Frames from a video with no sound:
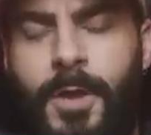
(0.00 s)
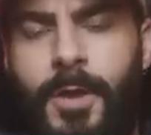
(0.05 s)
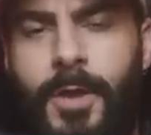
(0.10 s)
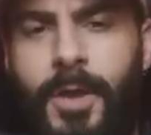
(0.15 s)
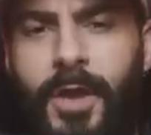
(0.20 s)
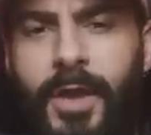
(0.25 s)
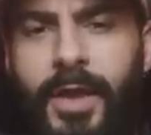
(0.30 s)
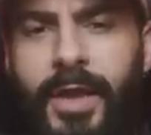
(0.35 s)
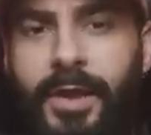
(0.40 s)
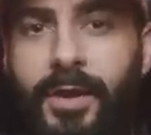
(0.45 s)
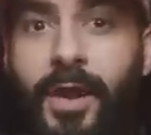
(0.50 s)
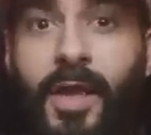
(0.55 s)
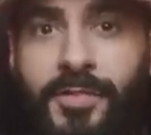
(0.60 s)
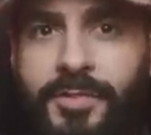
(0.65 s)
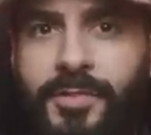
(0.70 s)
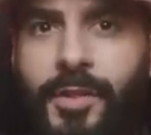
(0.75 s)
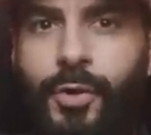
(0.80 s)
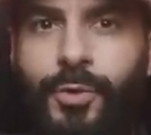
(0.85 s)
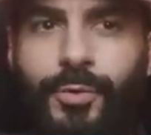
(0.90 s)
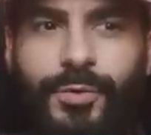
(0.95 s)
And
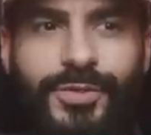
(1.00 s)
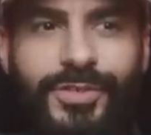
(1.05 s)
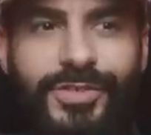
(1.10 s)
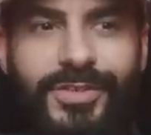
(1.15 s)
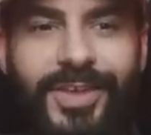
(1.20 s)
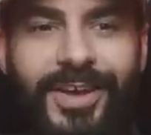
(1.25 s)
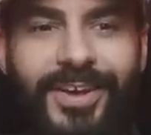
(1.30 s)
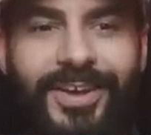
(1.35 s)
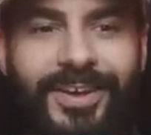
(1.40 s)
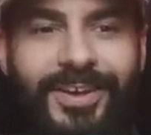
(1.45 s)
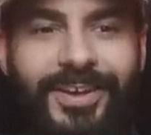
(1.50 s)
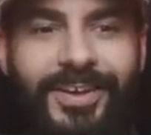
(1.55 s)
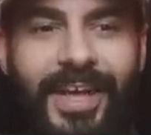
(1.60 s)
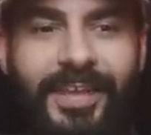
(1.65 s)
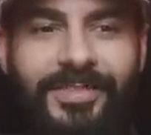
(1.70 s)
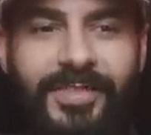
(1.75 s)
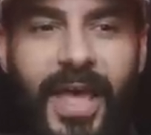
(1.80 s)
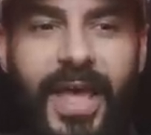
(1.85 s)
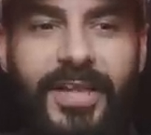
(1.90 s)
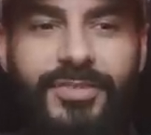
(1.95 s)
unloads
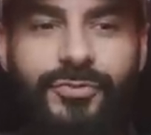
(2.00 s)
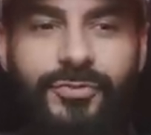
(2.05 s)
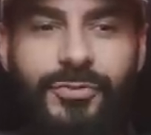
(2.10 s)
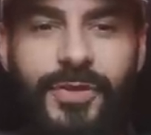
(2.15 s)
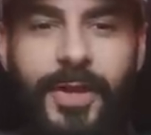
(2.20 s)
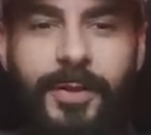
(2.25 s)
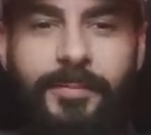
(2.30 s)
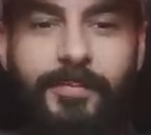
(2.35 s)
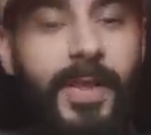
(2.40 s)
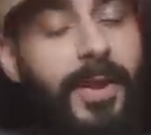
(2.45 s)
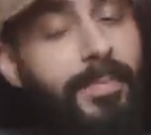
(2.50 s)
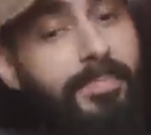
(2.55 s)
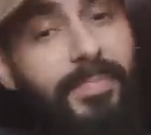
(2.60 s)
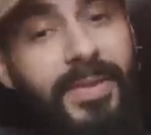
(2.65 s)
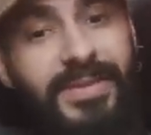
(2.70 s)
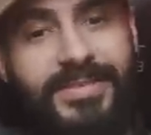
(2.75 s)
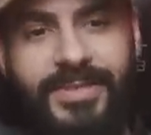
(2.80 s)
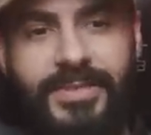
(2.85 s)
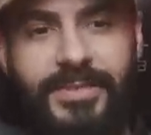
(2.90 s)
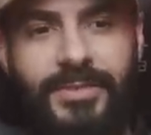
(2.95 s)
at the astronaut and
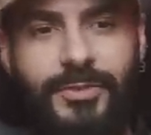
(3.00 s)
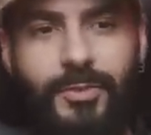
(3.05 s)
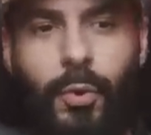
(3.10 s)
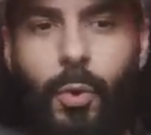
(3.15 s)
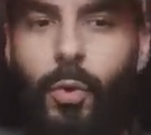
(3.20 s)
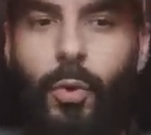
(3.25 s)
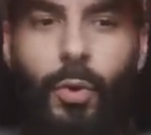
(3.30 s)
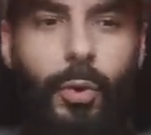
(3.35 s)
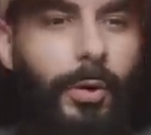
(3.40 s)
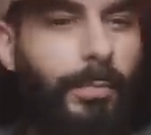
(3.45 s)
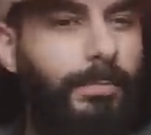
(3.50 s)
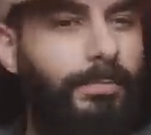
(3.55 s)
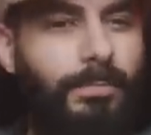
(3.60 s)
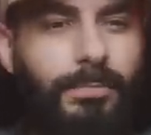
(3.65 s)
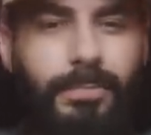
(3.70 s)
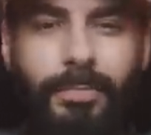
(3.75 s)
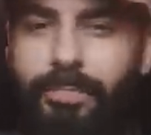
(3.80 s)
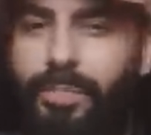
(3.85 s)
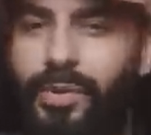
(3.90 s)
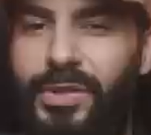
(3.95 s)
misses, or
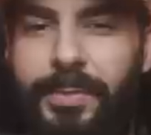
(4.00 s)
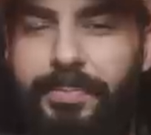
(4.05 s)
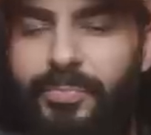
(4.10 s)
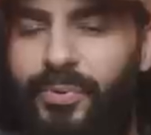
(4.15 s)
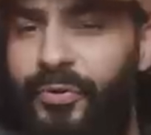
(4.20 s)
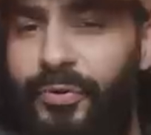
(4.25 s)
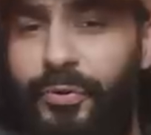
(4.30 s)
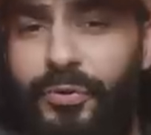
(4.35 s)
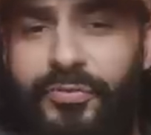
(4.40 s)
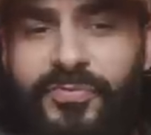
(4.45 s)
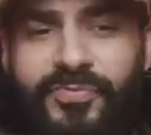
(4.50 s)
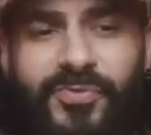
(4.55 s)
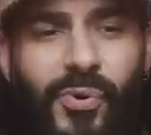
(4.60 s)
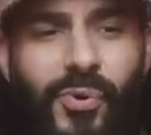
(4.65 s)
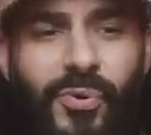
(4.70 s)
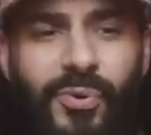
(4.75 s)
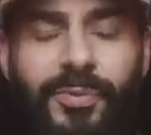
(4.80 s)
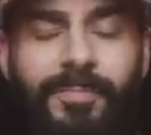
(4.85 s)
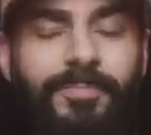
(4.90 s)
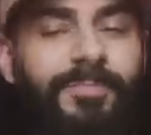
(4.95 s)
bulletproof,
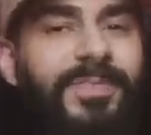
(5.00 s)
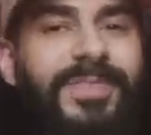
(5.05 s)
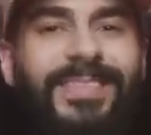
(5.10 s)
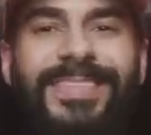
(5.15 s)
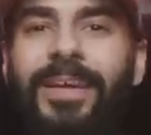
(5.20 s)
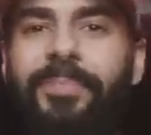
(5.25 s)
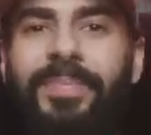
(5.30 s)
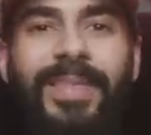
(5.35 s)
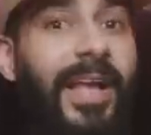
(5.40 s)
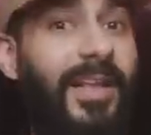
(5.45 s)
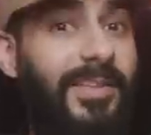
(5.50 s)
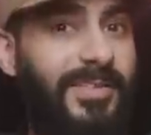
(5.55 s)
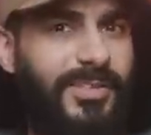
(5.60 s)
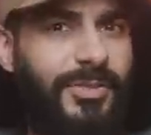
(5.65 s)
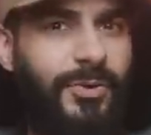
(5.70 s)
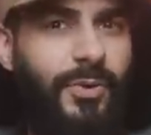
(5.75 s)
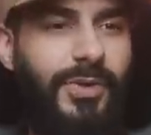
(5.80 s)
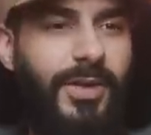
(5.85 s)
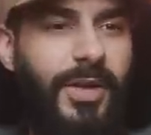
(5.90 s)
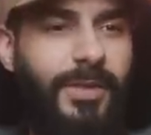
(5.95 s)
or something else
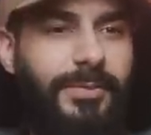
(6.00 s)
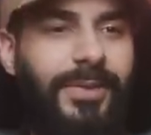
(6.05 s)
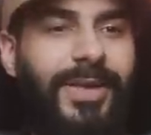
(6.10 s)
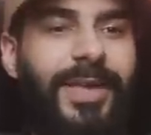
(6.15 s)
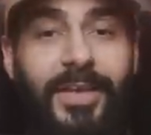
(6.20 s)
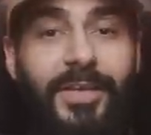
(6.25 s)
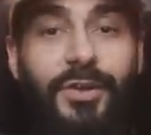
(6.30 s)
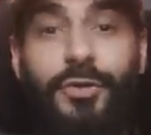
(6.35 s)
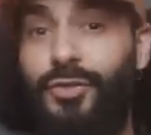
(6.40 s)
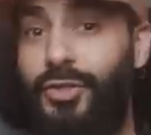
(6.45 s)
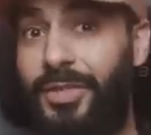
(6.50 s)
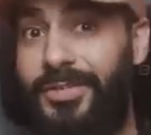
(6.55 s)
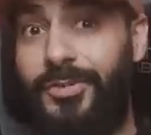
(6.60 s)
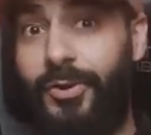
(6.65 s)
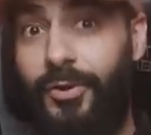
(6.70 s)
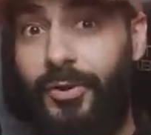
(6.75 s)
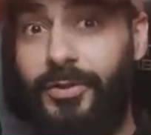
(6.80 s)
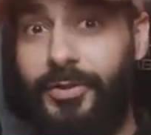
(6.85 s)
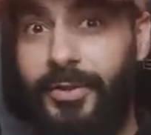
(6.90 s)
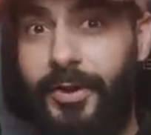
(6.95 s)
is going on. And, you know, just
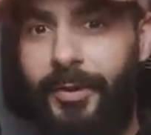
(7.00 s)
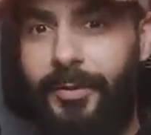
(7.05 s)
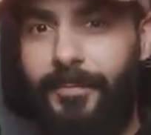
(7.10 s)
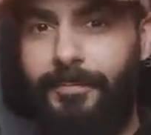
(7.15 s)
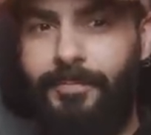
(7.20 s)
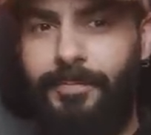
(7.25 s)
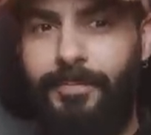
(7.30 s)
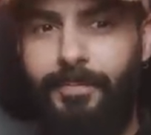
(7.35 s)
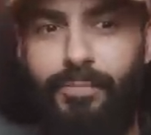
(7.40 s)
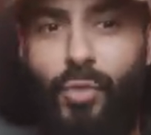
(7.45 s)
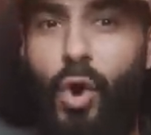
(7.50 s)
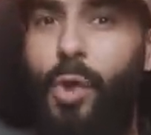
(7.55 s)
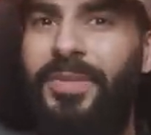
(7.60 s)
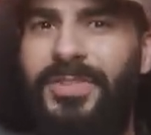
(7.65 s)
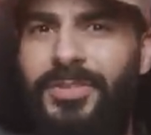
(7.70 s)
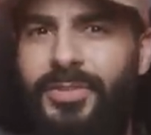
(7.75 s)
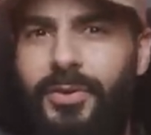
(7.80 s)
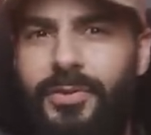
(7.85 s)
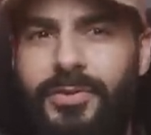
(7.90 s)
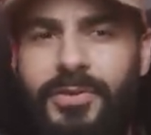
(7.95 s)
earlier,
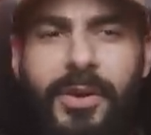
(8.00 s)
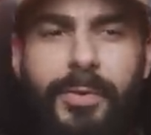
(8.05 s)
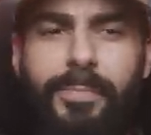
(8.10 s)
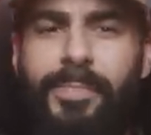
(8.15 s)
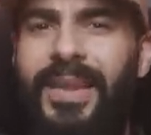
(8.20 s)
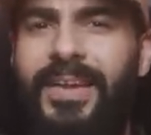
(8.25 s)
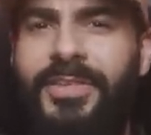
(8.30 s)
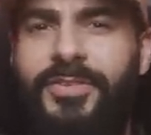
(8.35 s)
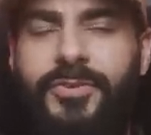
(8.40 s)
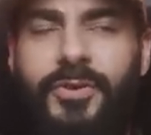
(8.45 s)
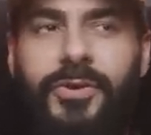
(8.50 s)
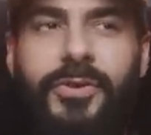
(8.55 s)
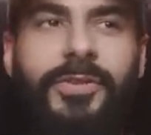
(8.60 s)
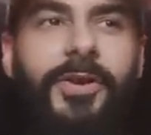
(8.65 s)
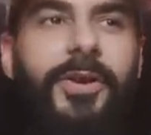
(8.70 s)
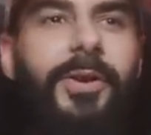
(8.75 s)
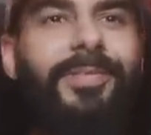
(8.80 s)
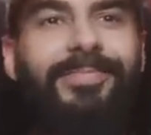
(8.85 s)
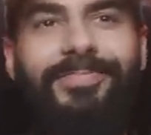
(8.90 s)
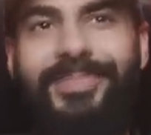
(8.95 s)
moments earlier, minutes
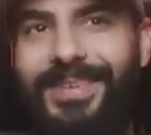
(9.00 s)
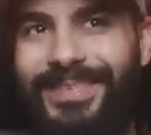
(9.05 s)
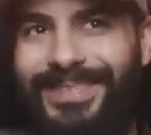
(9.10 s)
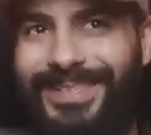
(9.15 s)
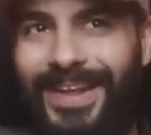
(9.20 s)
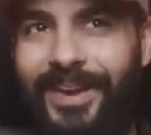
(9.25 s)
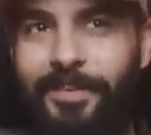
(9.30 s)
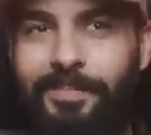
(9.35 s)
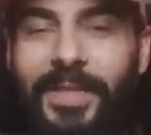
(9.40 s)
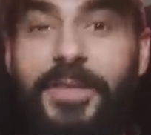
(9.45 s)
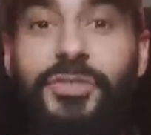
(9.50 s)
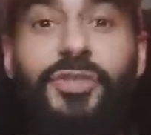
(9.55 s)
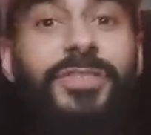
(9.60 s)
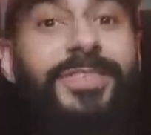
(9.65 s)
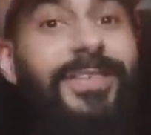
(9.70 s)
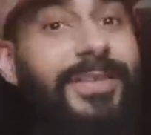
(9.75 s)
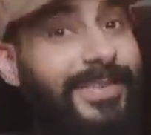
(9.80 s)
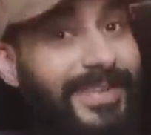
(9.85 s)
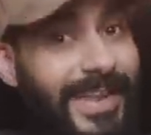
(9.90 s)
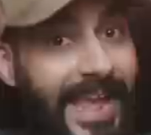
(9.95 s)
earlier, this setup that
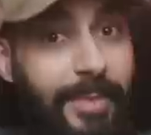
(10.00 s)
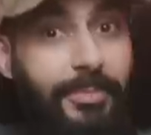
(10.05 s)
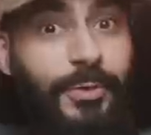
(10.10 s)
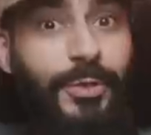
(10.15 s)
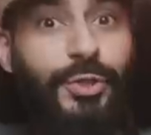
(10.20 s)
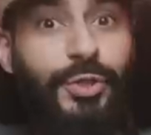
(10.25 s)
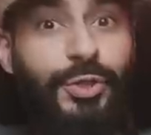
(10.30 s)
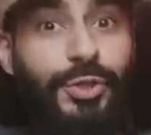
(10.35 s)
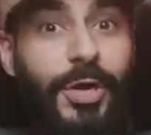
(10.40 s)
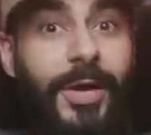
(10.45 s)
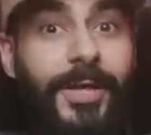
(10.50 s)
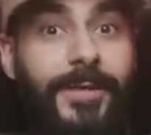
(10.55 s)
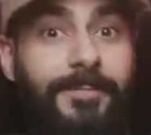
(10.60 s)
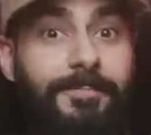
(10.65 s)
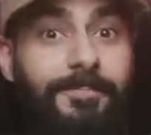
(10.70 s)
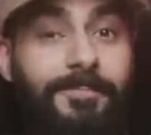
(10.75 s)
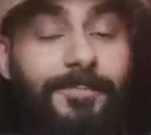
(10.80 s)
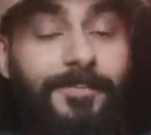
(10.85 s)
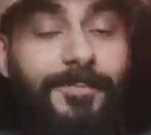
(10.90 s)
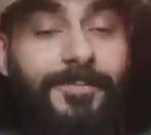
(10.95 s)
she's a damn good shot,
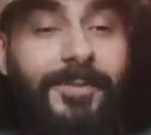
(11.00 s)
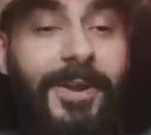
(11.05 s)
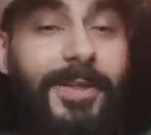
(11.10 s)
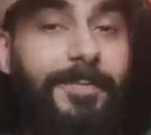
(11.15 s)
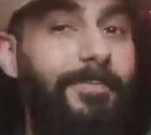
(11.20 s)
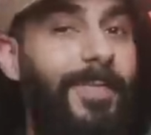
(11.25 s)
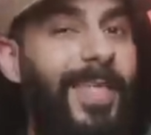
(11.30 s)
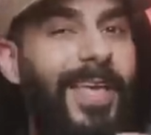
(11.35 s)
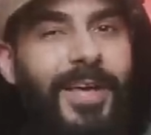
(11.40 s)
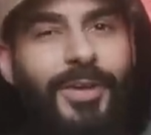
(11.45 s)
right?